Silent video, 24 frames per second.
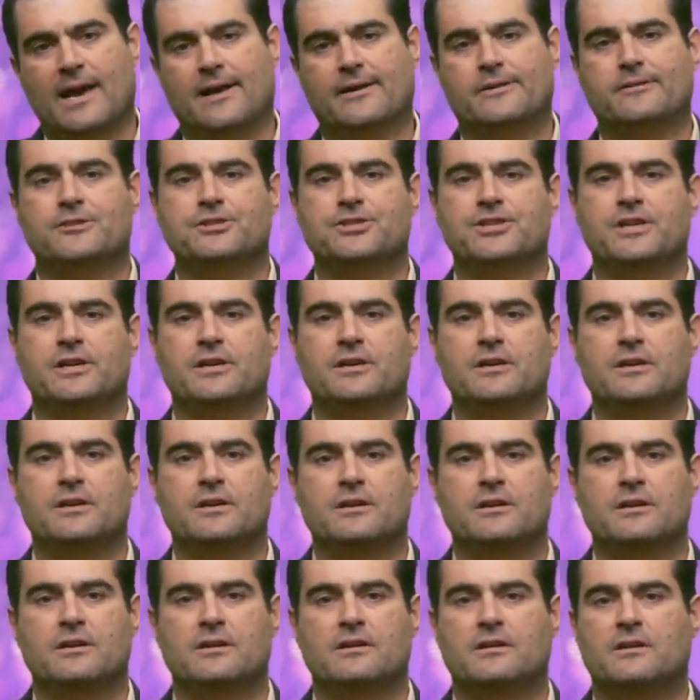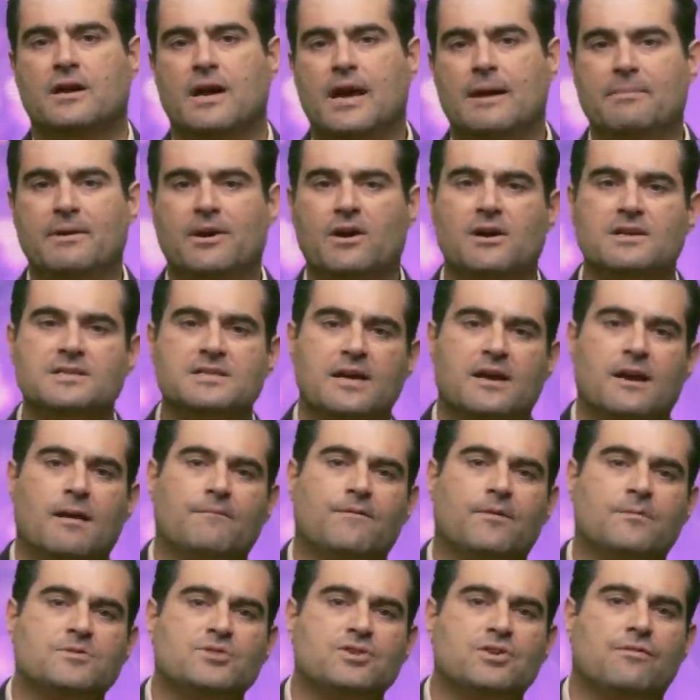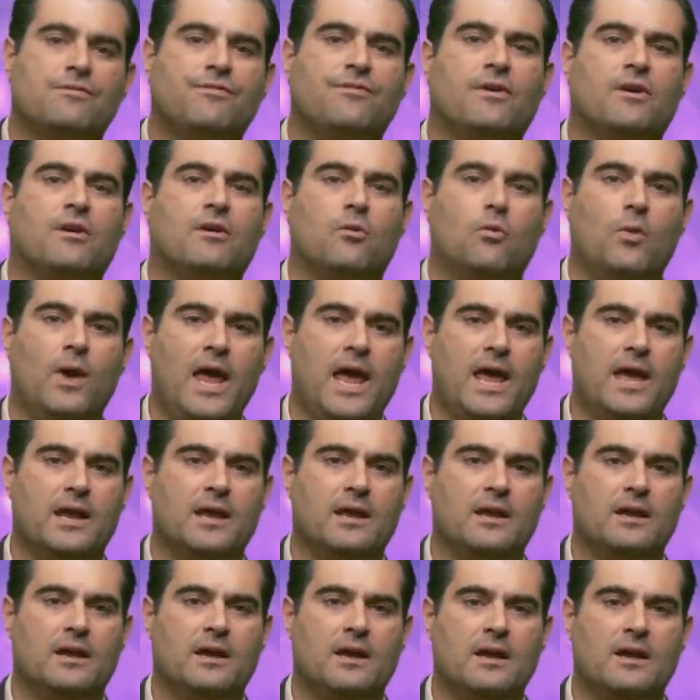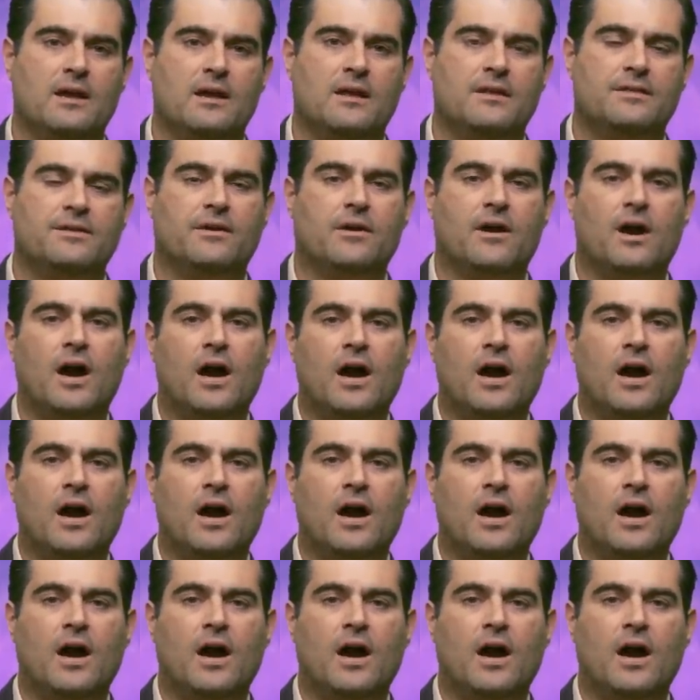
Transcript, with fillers: energy, and because they come from so far away, they're